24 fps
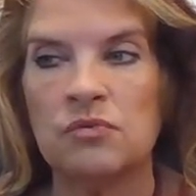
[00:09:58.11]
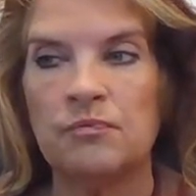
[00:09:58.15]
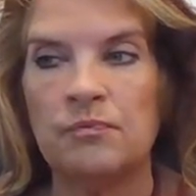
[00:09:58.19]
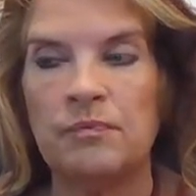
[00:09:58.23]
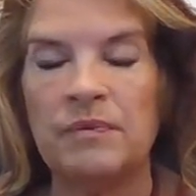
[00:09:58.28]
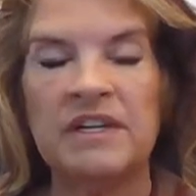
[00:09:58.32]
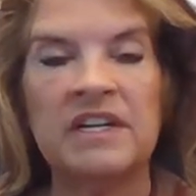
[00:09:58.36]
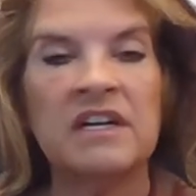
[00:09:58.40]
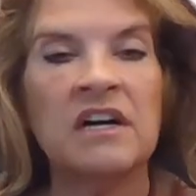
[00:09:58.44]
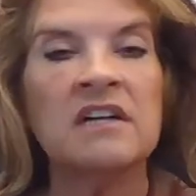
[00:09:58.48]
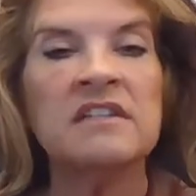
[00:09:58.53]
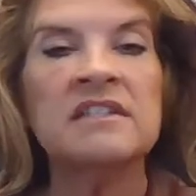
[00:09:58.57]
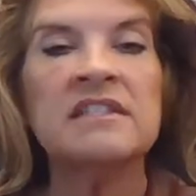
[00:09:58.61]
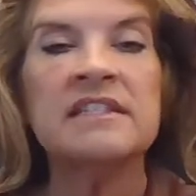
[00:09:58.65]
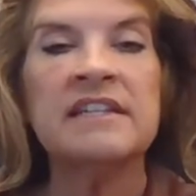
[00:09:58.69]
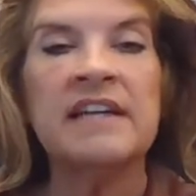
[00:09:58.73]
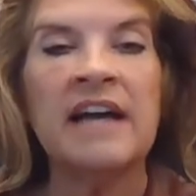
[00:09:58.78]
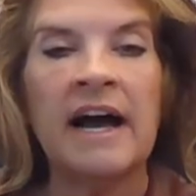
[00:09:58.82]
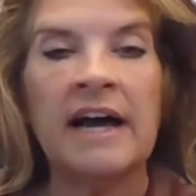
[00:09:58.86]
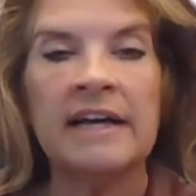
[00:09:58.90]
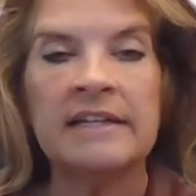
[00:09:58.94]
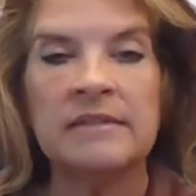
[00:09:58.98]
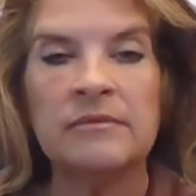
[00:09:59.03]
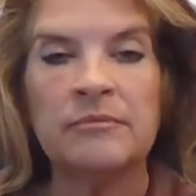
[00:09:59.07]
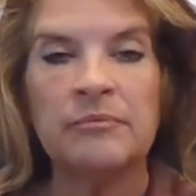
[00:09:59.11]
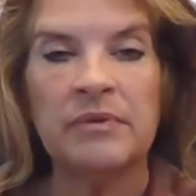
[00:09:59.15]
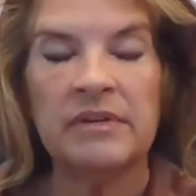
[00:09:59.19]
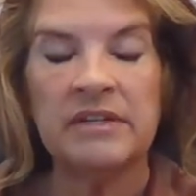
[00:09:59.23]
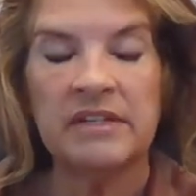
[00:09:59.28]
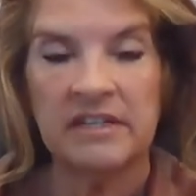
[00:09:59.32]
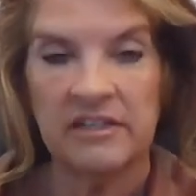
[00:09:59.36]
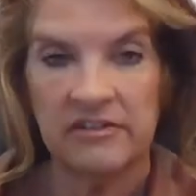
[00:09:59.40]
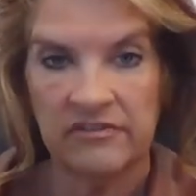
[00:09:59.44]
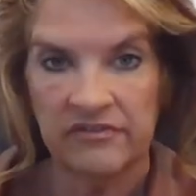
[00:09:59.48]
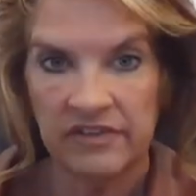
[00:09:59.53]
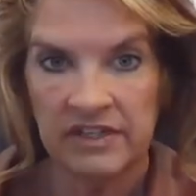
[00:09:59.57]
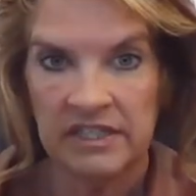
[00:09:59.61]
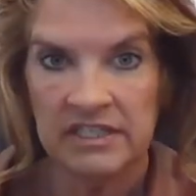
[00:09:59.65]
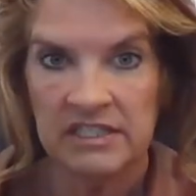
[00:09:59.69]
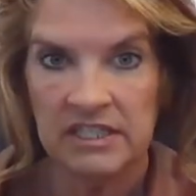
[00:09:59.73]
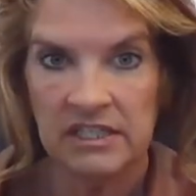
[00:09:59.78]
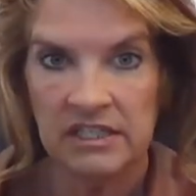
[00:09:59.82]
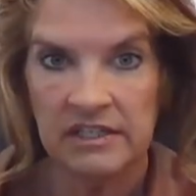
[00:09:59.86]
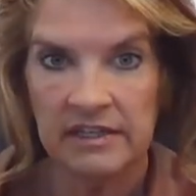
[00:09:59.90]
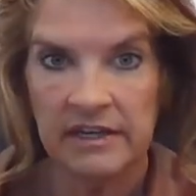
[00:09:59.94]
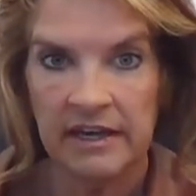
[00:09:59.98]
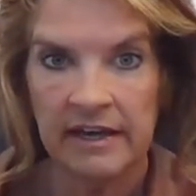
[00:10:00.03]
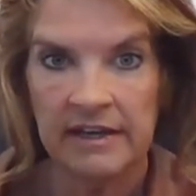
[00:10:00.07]
because he hadn't been
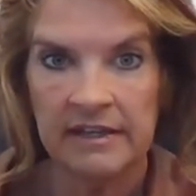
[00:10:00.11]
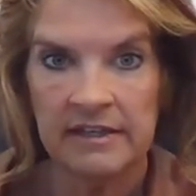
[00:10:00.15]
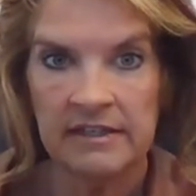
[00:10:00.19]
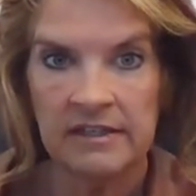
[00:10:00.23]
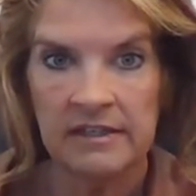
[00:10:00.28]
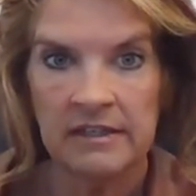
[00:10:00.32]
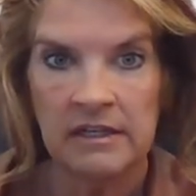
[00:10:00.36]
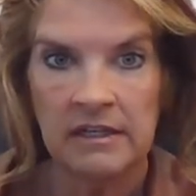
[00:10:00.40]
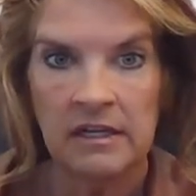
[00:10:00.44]
convicted yet,